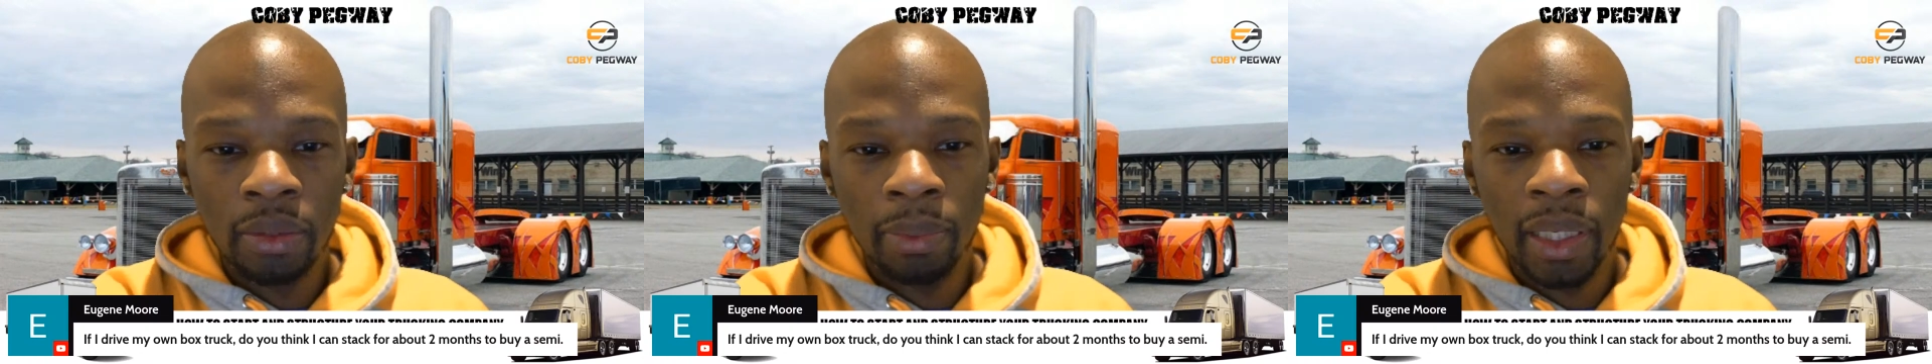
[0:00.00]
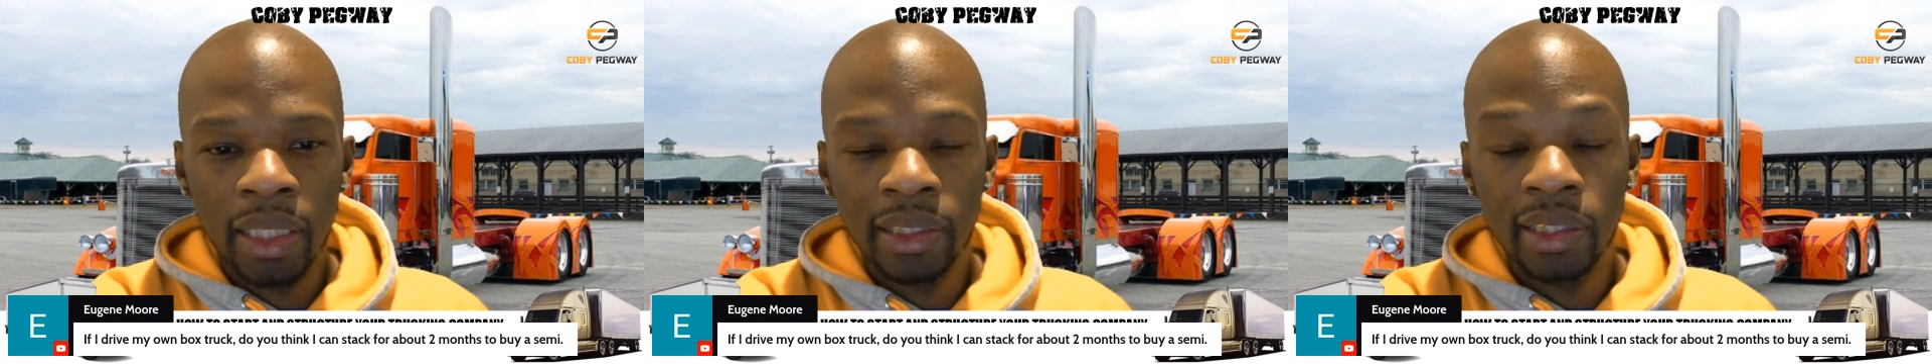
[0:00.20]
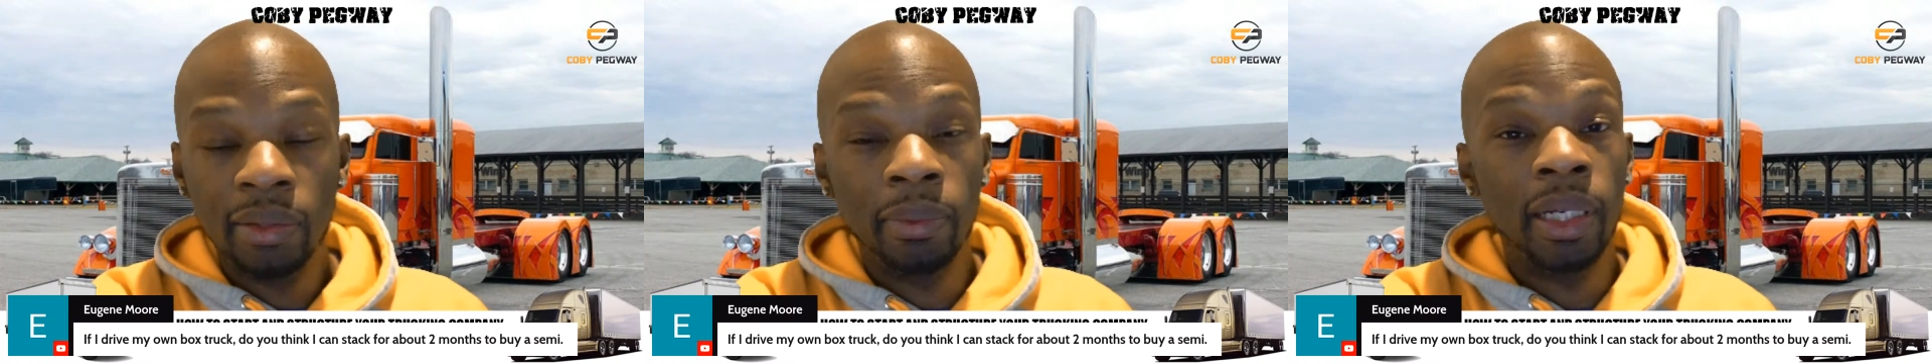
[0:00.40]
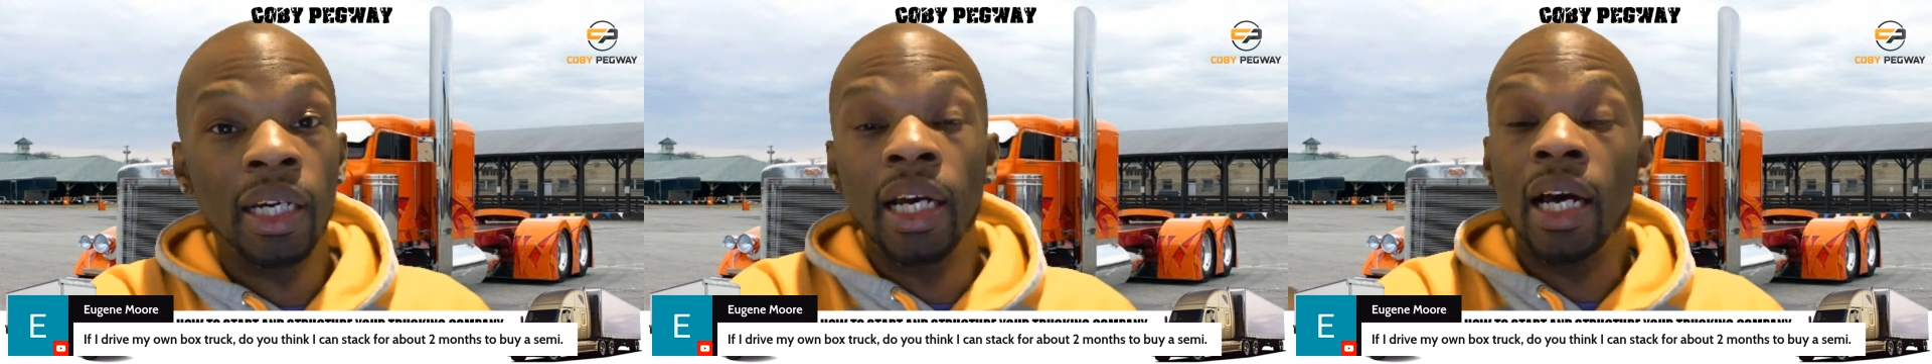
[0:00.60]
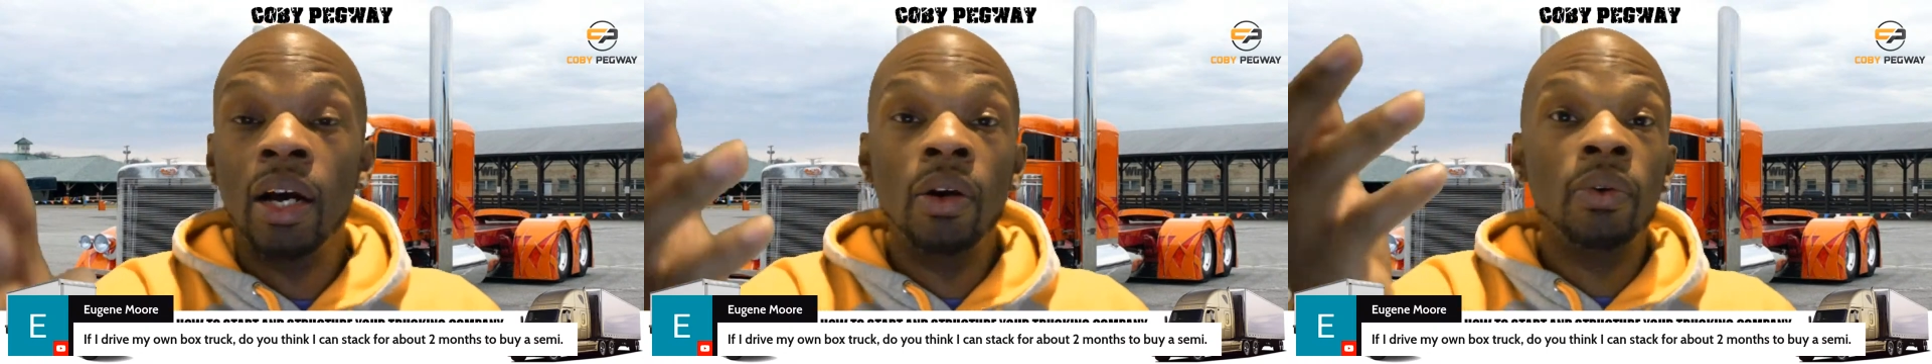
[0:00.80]
to buy a semi?
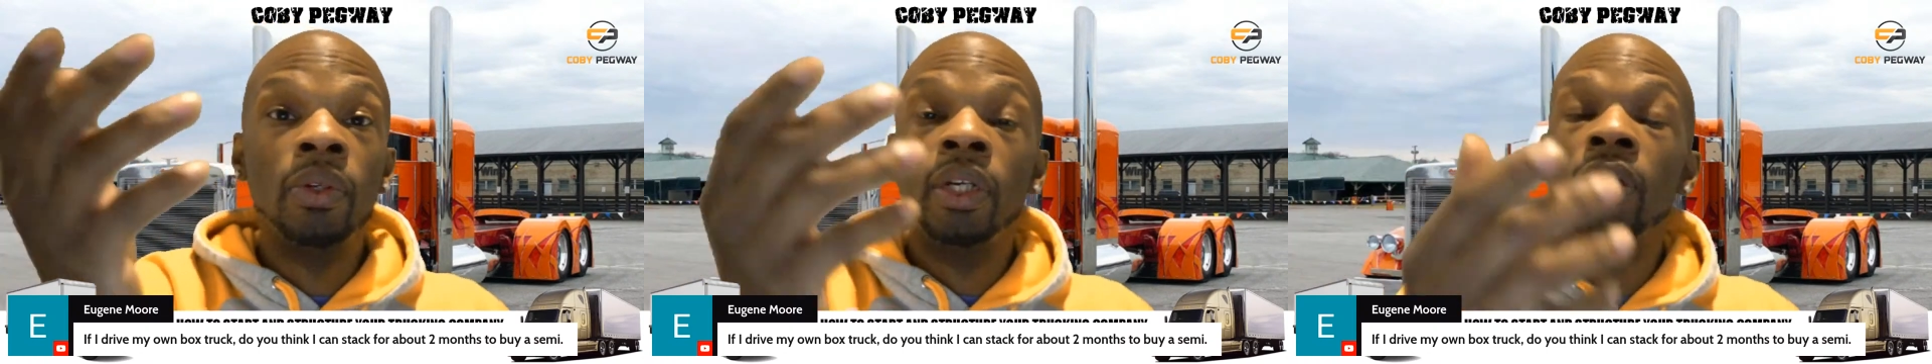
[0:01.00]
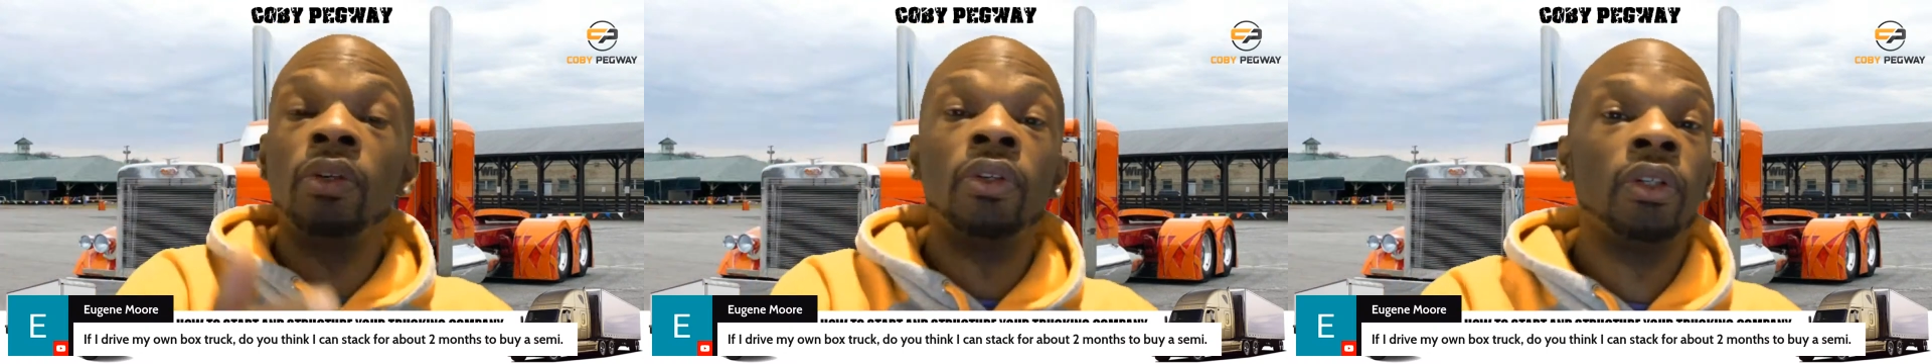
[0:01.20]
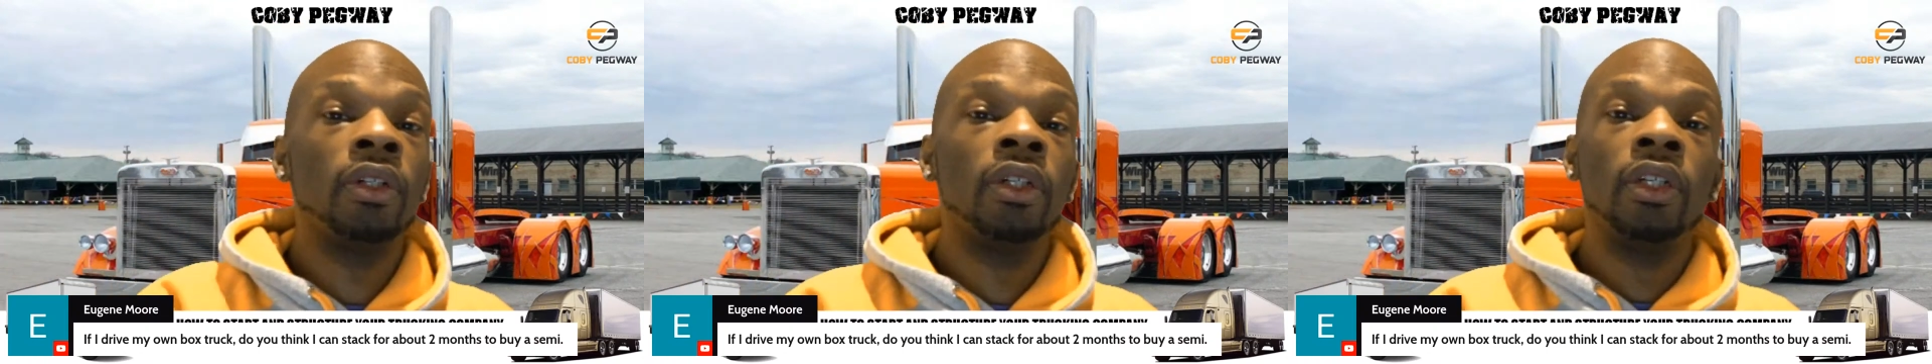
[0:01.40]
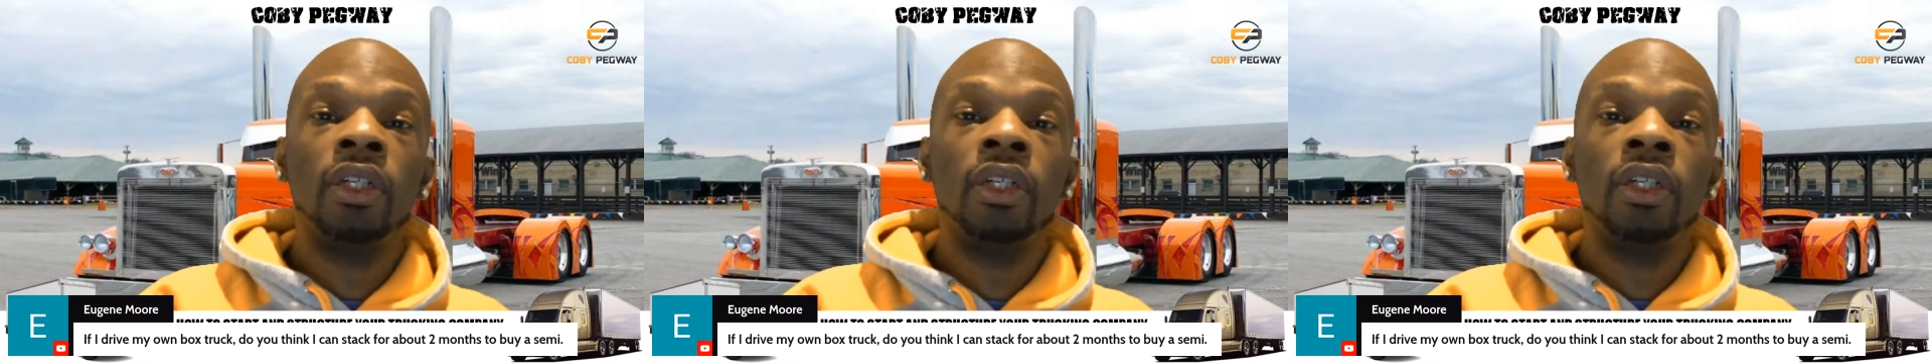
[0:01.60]
I don't know.